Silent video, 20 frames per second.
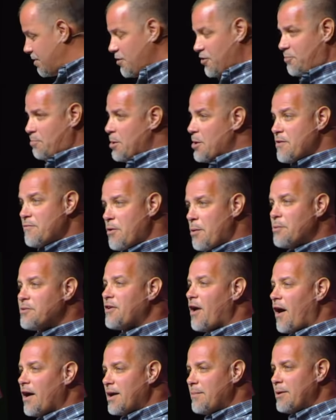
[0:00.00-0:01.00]
spirit of what we're
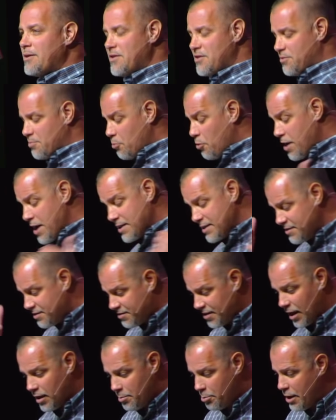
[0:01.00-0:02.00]
talking about this morning, the
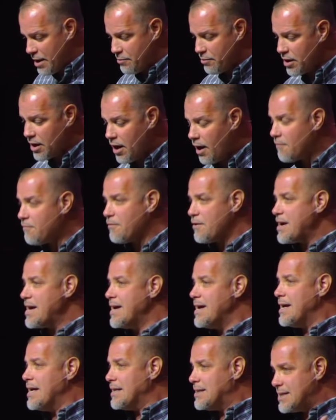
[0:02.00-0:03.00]
Celebrate Recovery
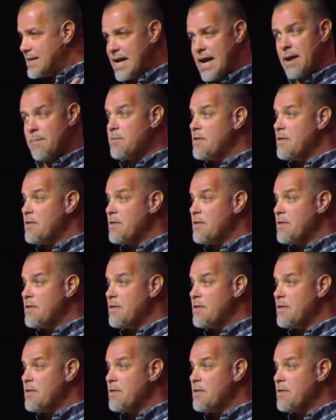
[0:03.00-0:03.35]
team,